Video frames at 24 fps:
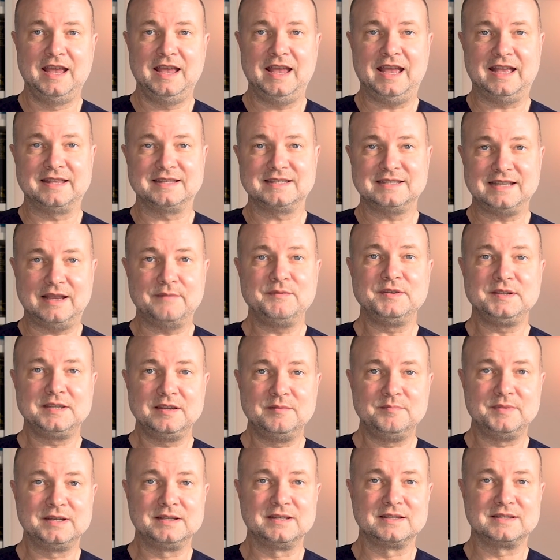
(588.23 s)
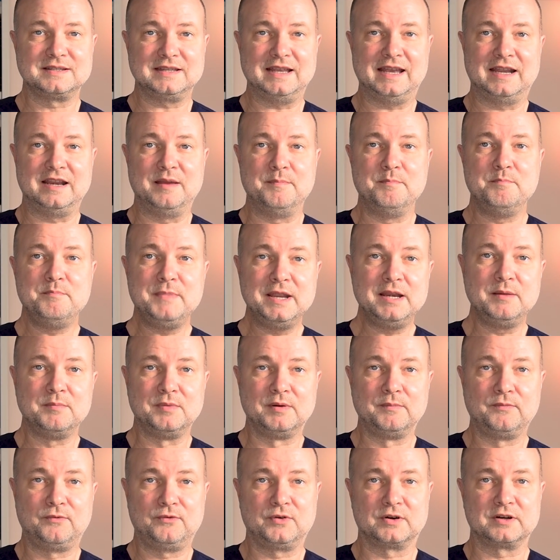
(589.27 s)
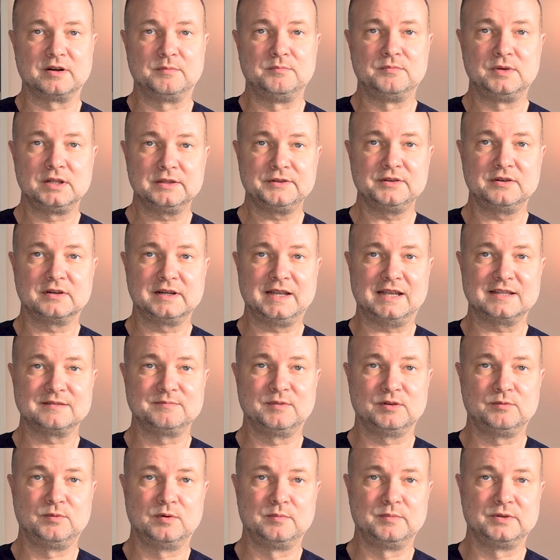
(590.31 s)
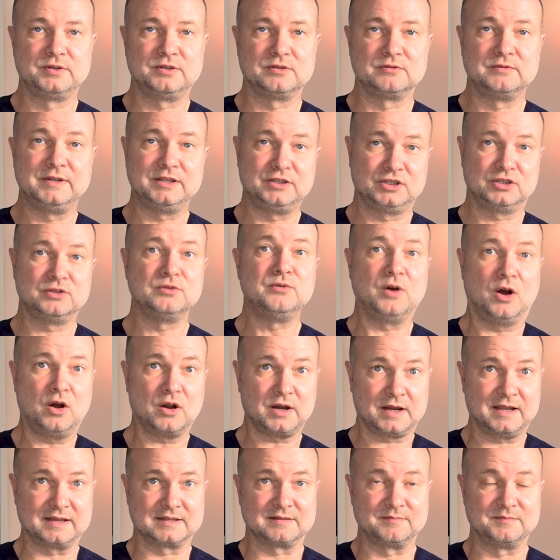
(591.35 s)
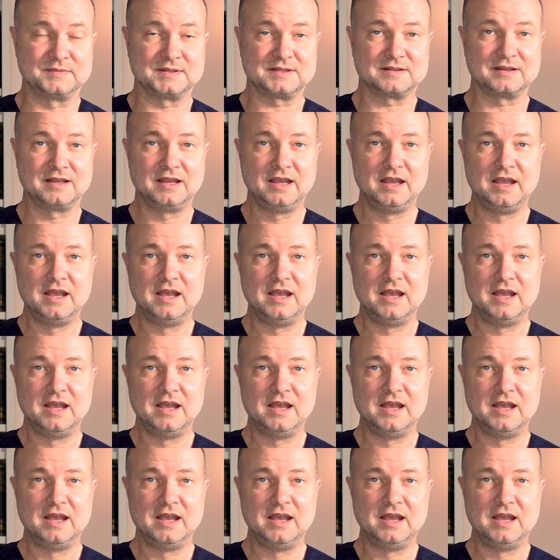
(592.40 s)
and 17 minutes at a minimum for a multi-orgasmic woman to reach two orgasms.